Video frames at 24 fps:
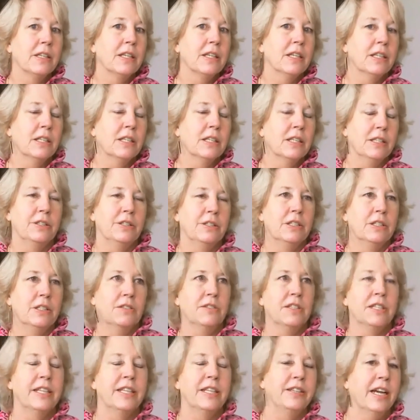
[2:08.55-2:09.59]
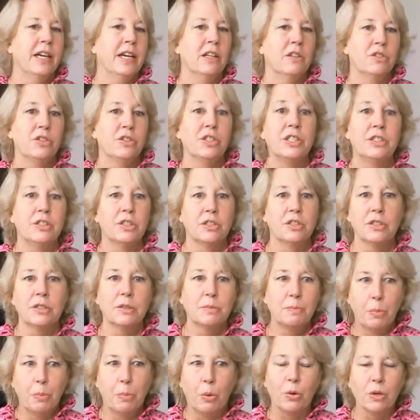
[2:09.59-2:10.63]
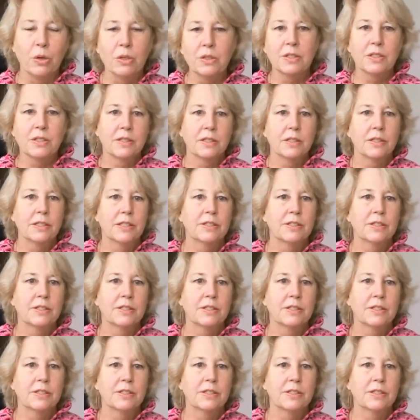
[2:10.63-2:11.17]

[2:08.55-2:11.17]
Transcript: it does an analogy to sports.